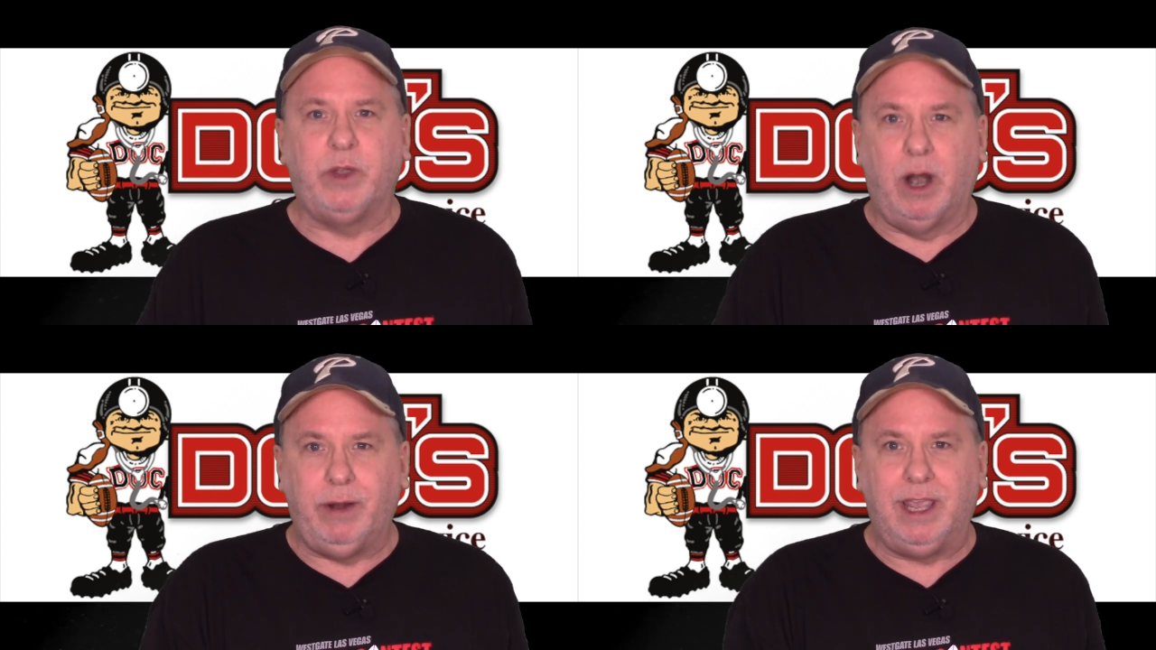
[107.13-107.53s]

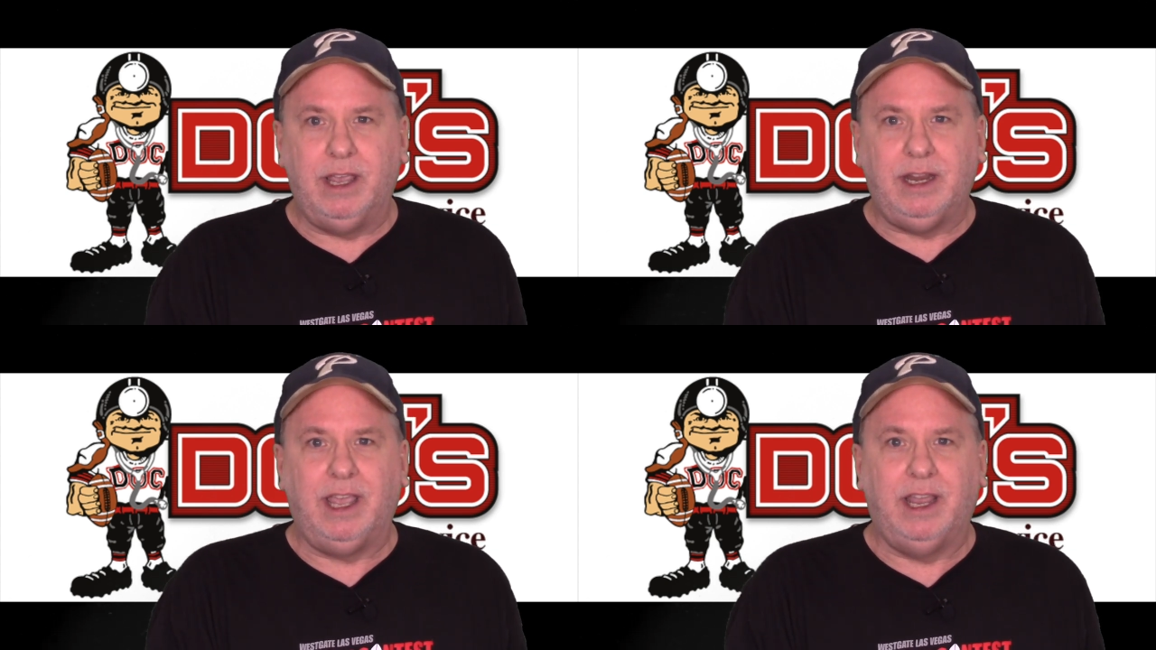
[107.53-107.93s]
Speaker 1: We are
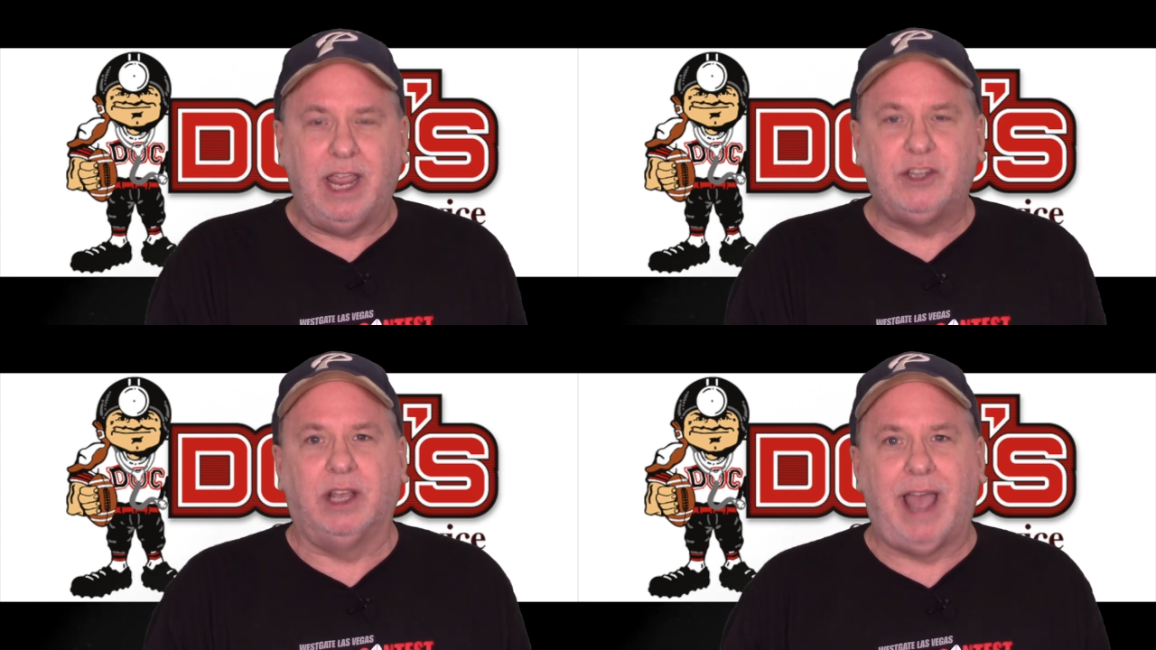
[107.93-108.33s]
in
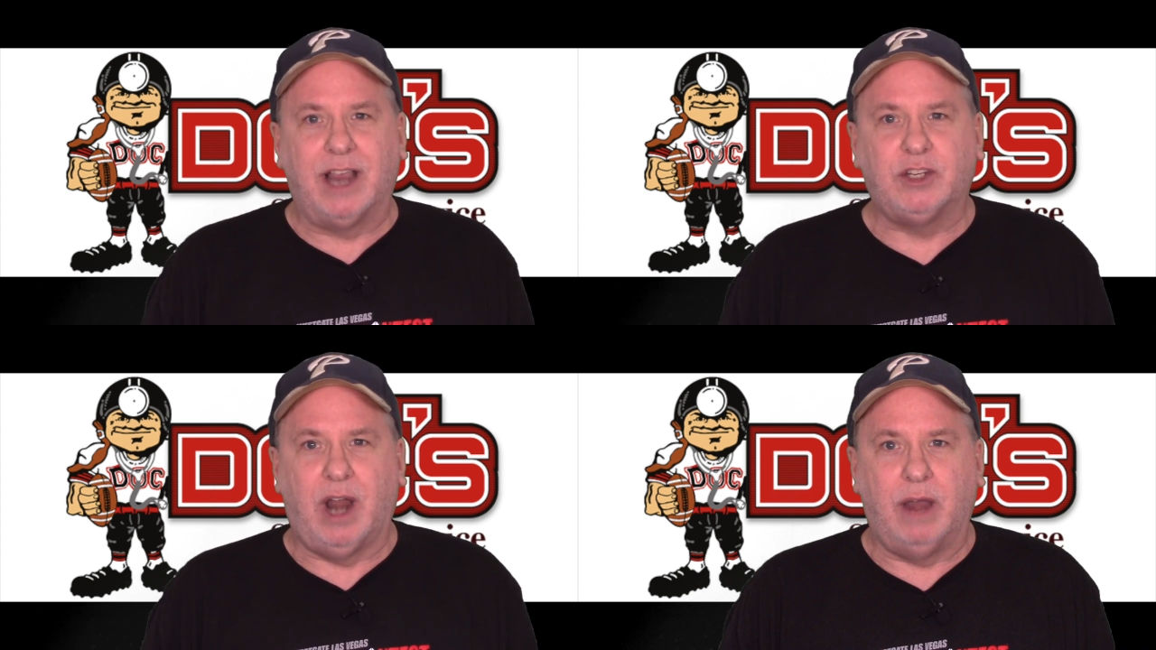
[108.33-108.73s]
NHL
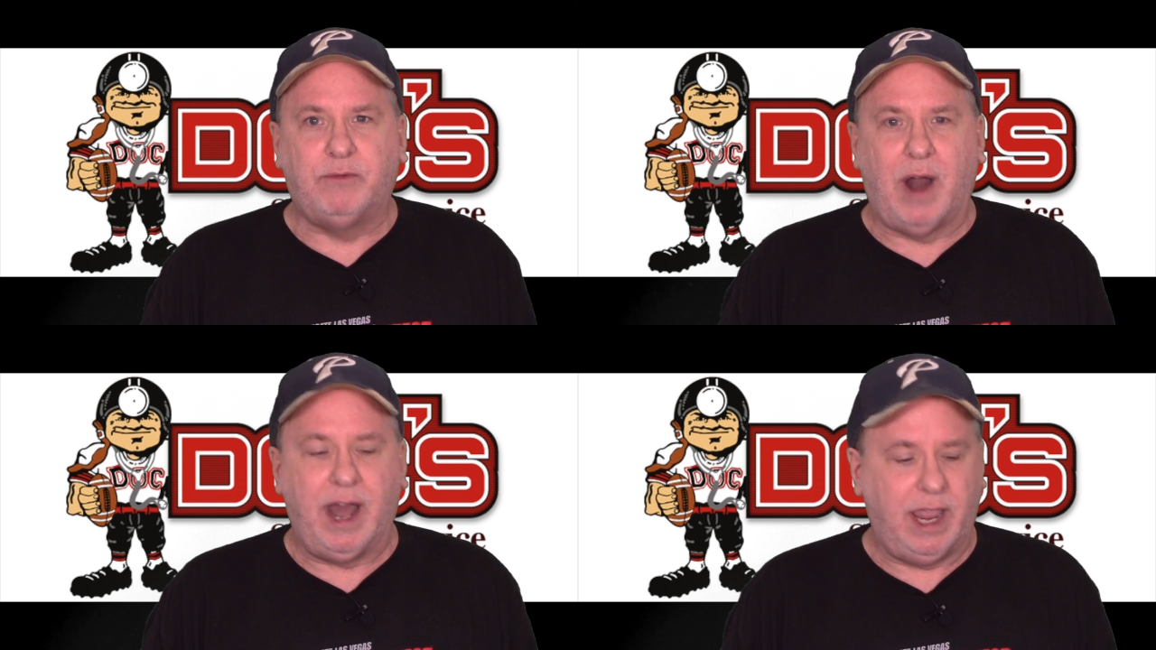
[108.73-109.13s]
action on
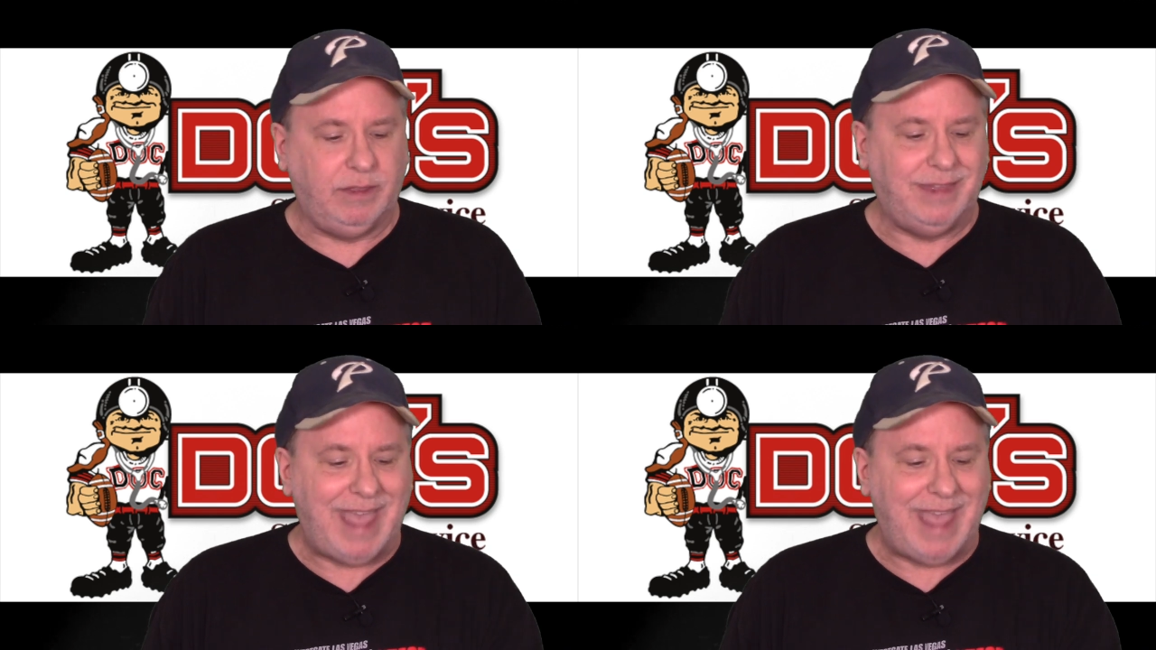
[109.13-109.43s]
Friday.